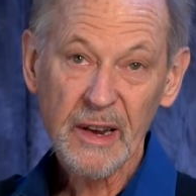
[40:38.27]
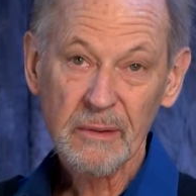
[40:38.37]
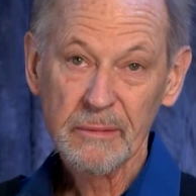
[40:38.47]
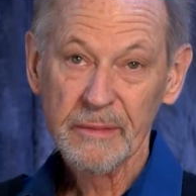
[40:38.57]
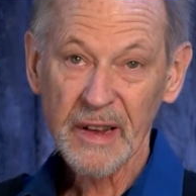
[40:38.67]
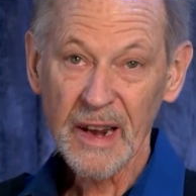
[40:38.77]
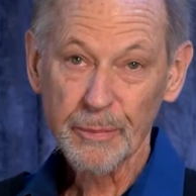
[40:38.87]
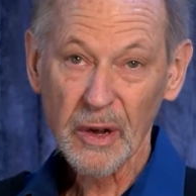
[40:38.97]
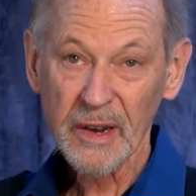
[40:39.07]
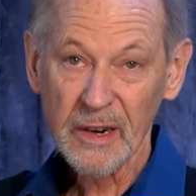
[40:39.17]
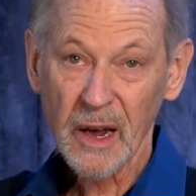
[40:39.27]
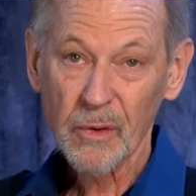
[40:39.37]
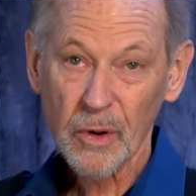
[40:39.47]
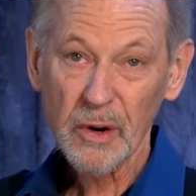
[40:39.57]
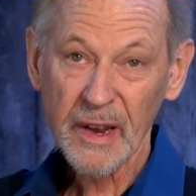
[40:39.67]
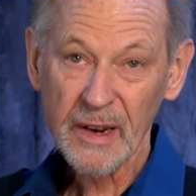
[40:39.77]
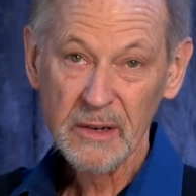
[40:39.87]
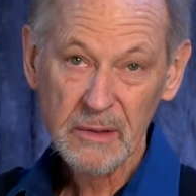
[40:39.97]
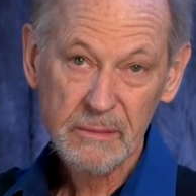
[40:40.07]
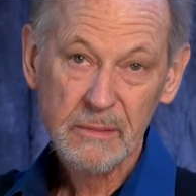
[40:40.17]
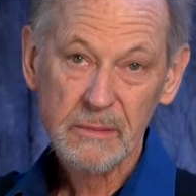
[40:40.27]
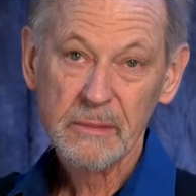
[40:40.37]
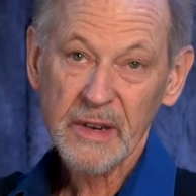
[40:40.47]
Clearly, 8 billion unruly